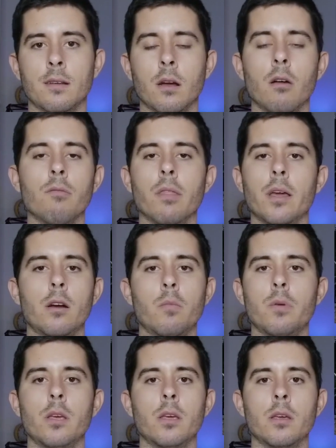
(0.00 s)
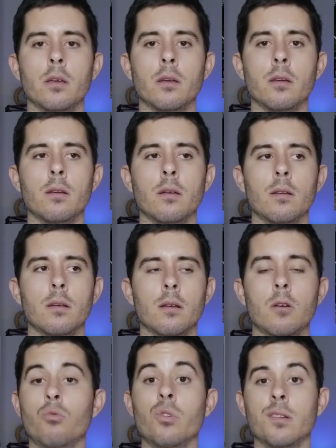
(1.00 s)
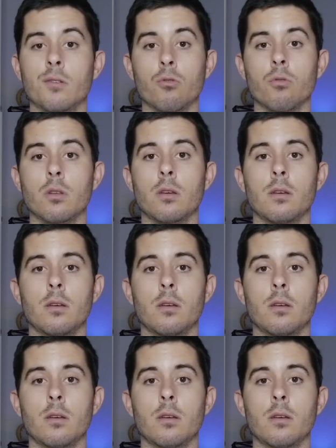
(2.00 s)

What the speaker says: of there being a result.